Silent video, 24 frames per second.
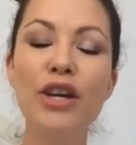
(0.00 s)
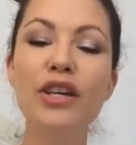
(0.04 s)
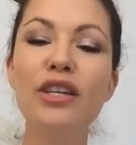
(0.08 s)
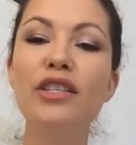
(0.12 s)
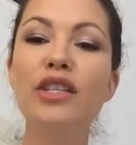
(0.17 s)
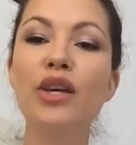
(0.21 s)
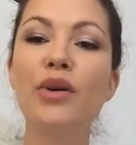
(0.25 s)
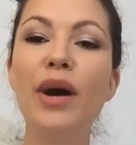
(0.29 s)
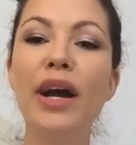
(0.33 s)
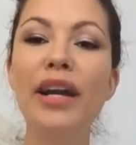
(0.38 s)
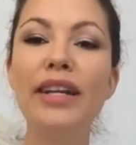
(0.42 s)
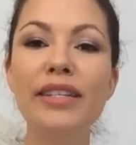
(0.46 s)

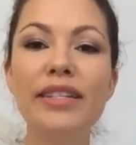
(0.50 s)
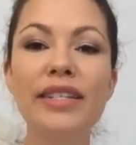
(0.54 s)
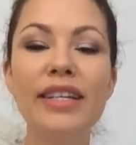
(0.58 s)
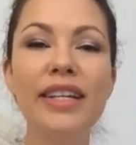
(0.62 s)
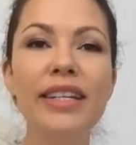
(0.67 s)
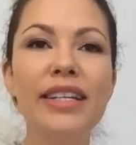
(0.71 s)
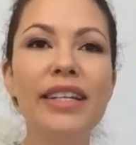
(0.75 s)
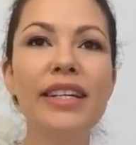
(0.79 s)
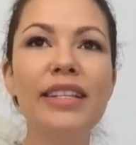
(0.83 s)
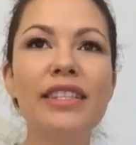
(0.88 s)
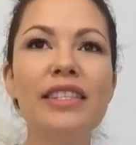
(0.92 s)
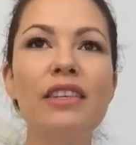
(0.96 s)
So I
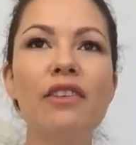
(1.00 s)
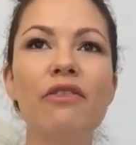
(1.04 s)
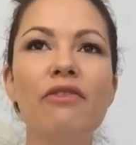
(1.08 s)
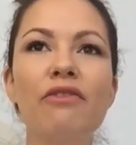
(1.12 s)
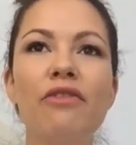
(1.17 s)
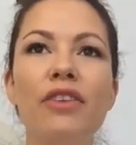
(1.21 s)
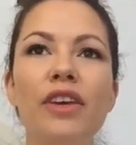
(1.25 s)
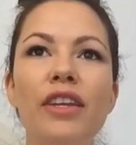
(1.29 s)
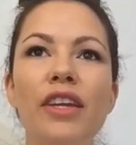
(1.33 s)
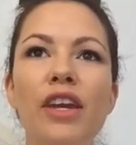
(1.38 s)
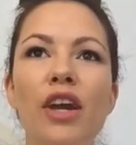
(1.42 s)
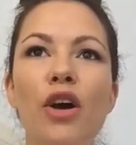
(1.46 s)
did get some
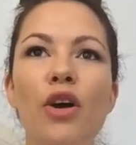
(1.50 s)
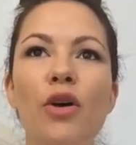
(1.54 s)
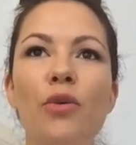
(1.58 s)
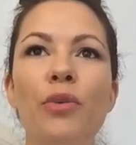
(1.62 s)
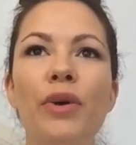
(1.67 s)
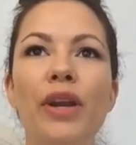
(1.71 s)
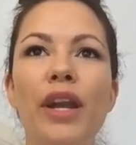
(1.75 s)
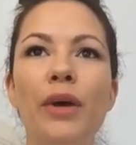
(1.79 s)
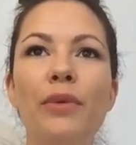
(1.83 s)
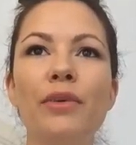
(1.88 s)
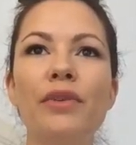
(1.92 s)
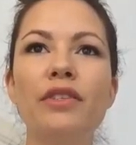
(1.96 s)
video
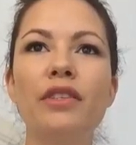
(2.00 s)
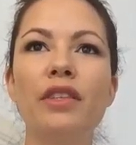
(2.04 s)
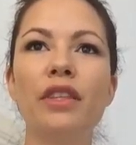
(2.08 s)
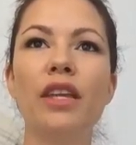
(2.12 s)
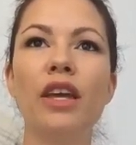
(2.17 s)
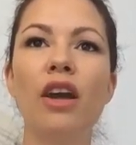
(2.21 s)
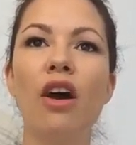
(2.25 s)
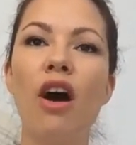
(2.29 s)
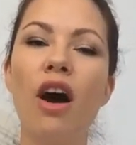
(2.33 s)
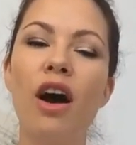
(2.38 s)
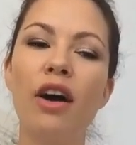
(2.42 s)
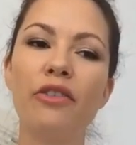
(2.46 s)
when I was in
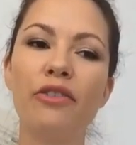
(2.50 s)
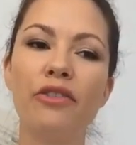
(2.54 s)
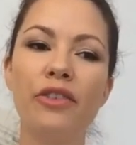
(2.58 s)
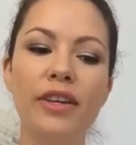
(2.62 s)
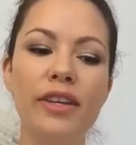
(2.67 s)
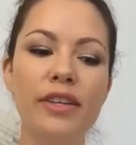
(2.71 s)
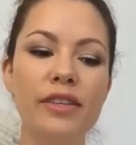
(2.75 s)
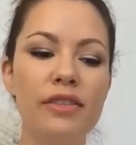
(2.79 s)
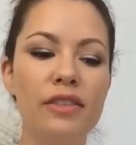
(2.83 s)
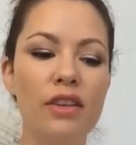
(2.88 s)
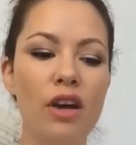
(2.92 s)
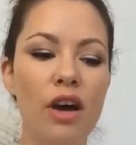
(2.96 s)
the
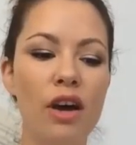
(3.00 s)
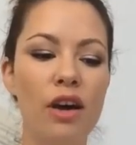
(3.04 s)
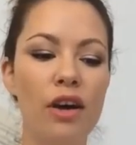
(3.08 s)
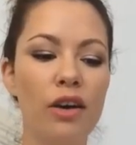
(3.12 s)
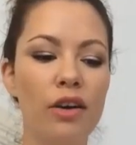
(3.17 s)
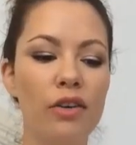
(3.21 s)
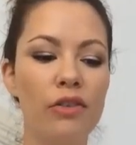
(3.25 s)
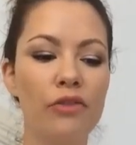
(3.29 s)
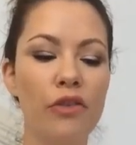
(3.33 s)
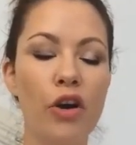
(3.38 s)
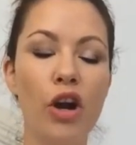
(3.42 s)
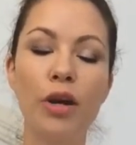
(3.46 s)
office
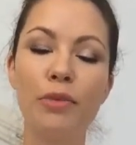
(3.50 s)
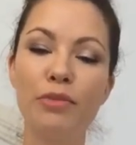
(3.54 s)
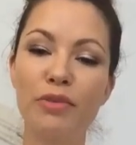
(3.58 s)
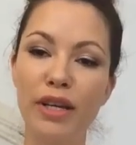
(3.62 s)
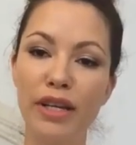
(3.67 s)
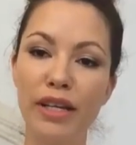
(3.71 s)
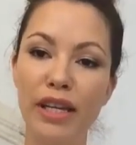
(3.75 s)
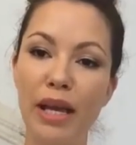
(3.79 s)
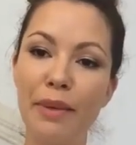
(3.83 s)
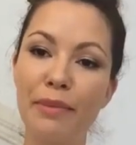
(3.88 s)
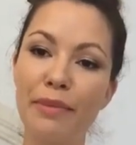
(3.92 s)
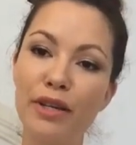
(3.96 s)
of Arm
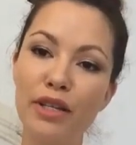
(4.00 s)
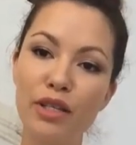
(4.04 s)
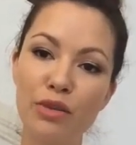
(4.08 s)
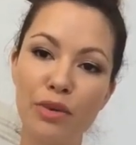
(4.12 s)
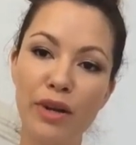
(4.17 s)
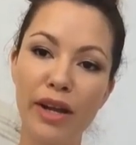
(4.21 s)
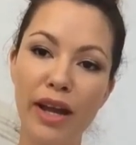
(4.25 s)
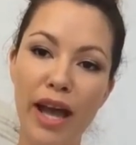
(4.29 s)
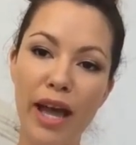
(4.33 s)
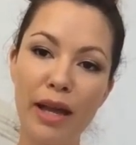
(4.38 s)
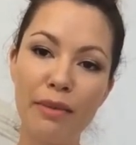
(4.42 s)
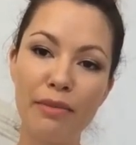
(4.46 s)
Dynamics
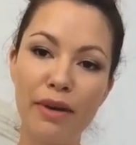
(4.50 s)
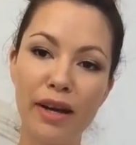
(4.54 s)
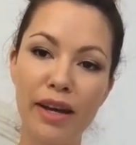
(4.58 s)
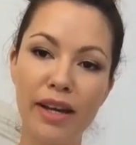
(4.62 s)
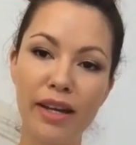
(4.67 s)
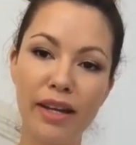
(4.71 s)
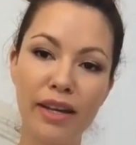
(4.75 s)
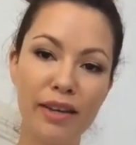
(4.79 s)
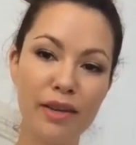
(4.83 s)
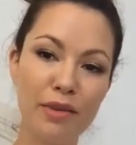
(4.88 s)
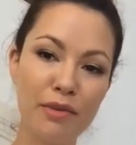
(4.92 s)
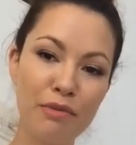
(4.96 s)
where I had
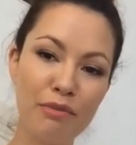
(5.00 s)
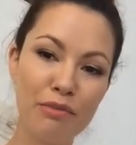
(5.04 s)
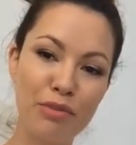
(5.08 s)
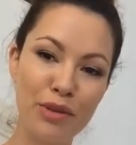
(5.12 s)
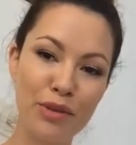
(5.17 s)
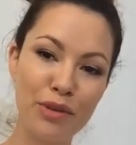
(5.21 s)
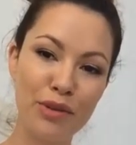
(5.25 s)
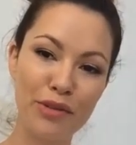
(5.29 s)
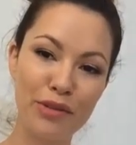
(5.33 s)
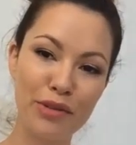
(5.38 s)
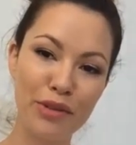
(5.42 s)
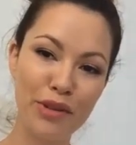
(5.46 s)
my
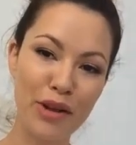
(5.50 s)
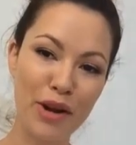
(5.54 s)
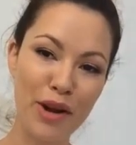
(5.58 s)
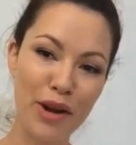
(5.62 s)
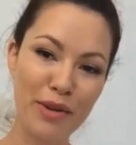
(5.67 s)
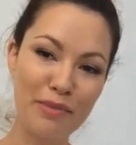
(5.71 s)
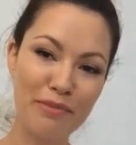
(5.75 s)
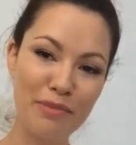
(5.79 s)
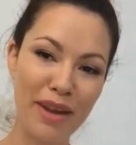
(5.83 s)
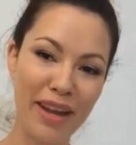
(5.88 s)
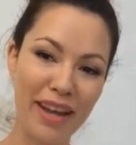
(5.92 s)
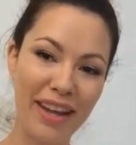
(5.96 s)
beautiful
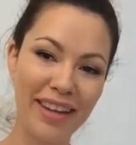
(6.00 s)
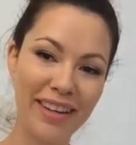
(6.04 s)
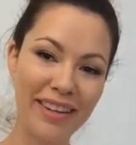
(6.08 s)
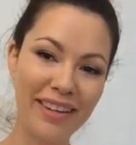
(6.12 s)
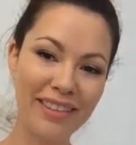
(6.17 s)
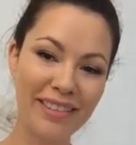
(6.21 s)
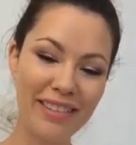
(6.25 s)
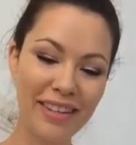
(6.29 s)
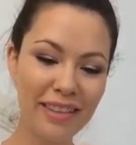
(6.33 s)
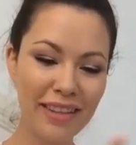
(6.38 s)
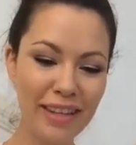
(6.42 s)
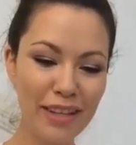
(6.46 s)
arm made.
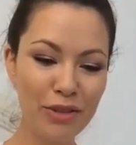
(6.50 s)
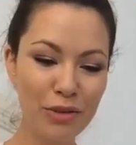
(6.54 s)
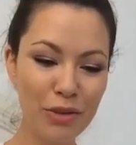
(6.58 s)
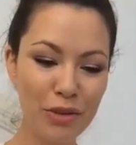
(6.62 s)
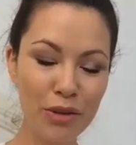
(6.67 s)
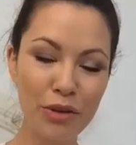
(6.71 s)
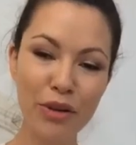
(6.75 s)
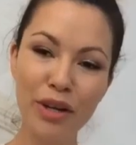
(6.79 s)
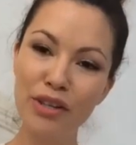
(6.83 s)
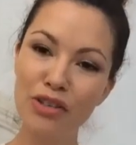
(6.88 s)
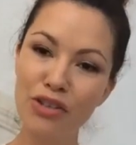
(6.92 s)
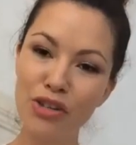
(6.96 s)
Didn't they do
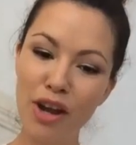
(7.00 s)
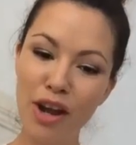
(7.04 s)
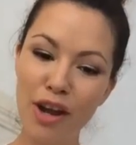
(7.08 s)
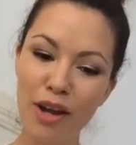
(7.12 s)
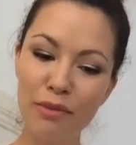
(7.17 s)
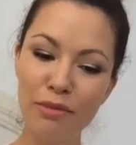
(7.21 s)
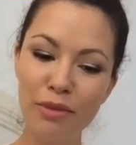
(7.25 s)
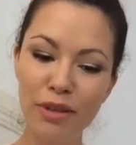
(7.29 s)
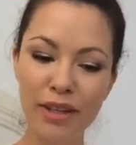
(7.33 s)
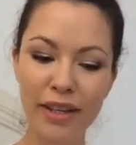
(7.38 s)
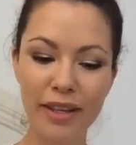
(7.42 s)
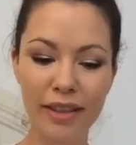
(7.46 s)
a great
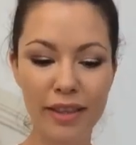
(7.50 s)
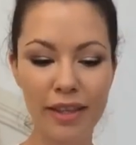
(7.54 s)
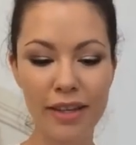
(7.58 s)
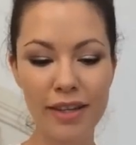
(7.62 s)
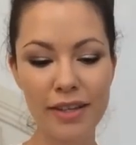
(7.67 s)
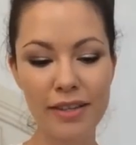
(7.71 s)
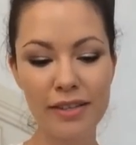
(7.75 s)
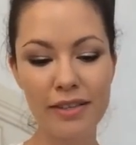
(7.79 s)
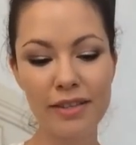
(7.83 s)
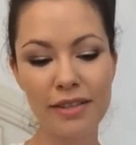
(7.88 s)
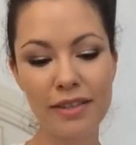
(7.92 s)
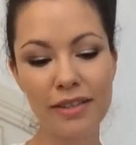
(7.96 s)
job? Look at
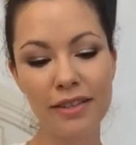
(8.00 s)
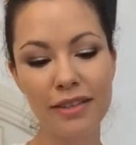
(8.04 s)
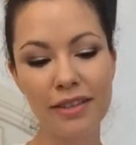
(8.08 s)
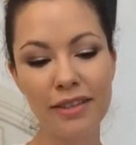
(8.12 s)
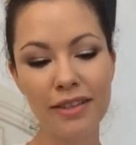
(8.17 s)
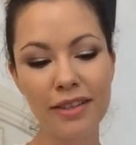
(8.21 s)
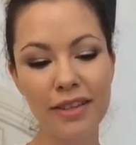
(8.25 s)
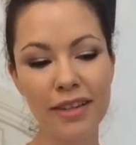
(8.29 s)
this.